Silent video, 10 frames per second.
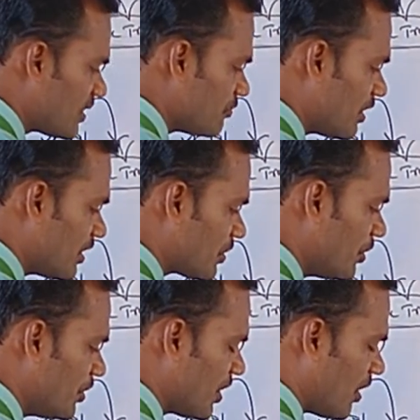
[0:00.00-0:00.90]
also what we are
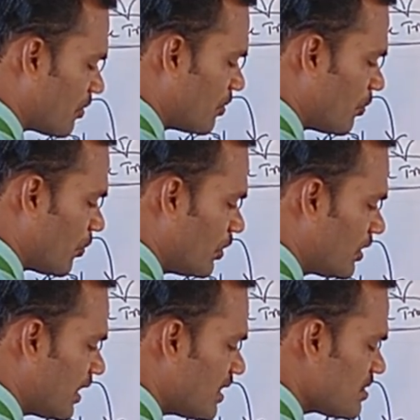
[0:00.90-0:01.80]
going to have?
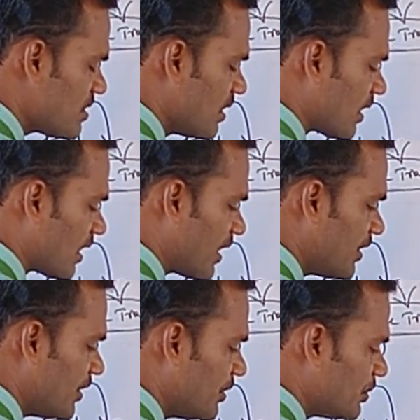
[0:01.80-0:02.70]
Voltage,
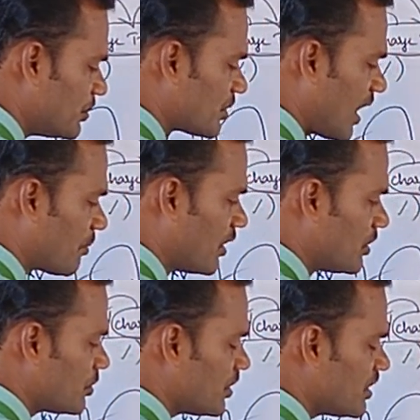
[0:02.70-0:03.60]
current into time.
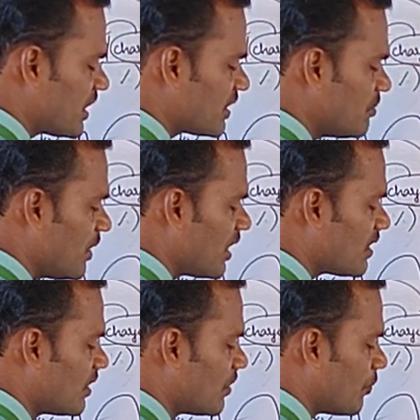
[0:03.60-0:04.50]
So it is nothing but
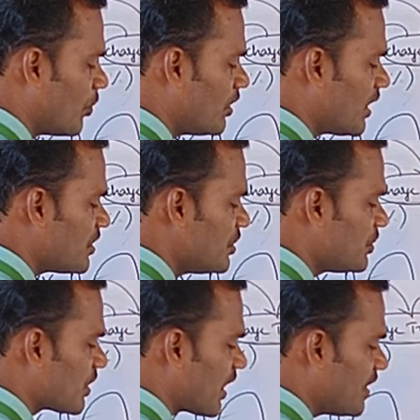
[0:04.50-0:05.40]
voltage
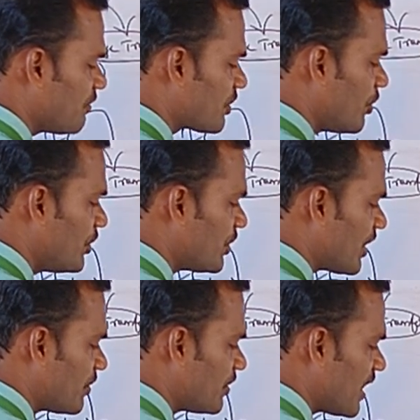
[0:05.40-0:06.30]
into current. We are going to
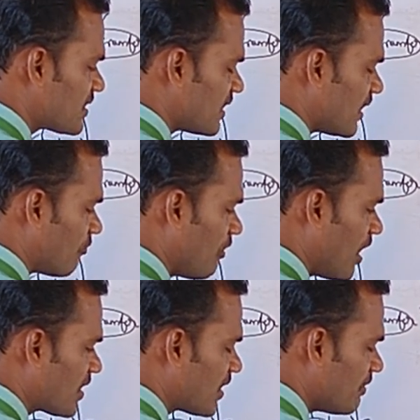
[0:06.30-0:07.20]
write down it as
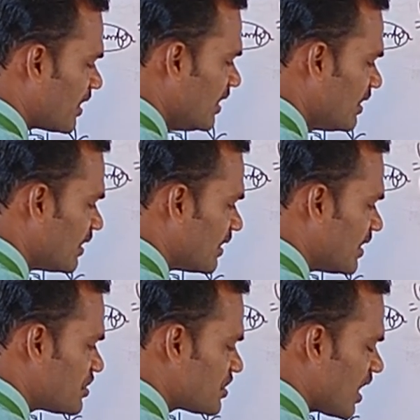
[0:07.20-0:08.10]
watt hour
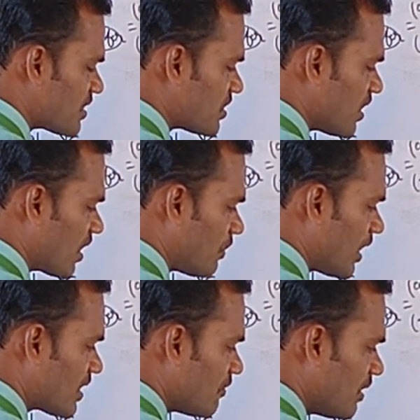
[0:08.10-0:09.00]
discharge or
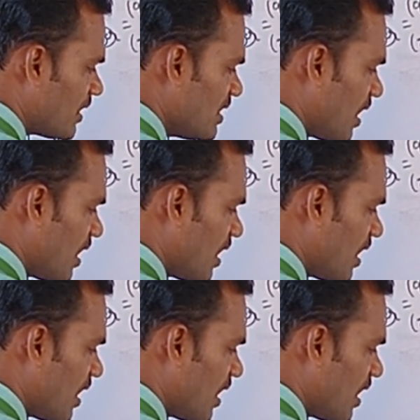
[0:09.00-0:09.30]
watt hour